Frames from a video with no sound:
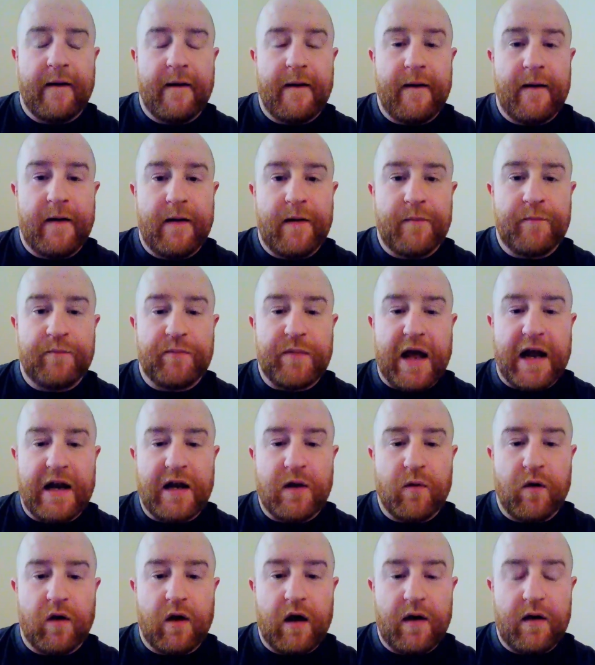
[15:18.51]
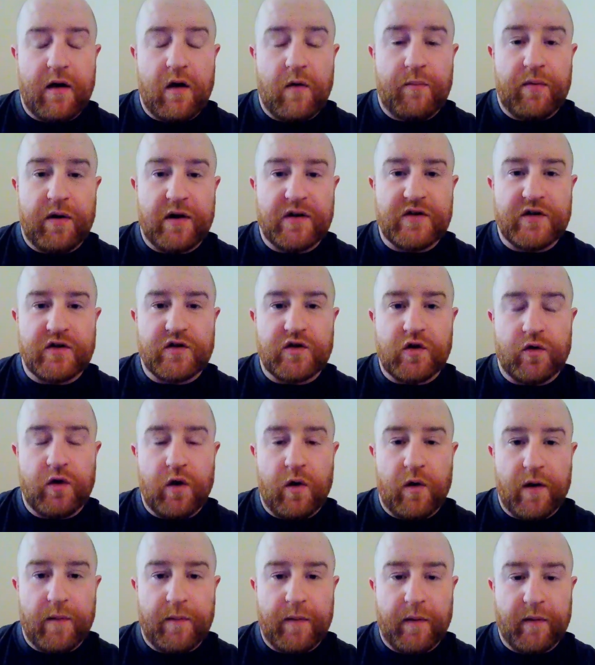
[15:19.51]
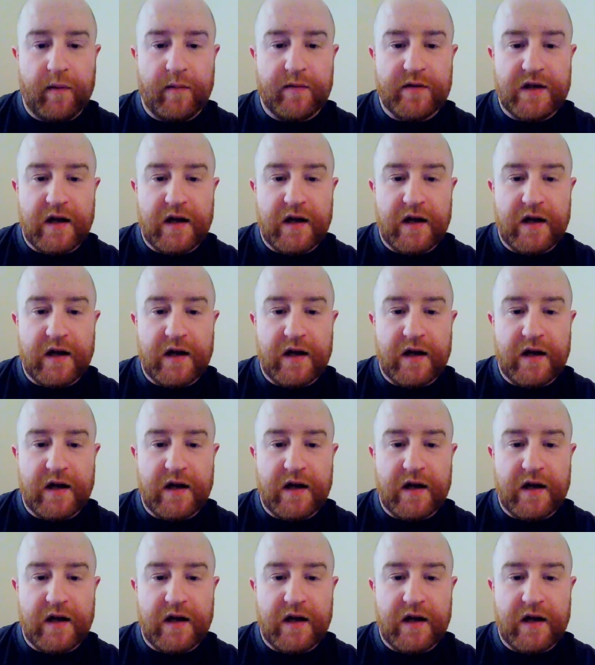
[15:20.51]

Anyone, prisoners will know what the public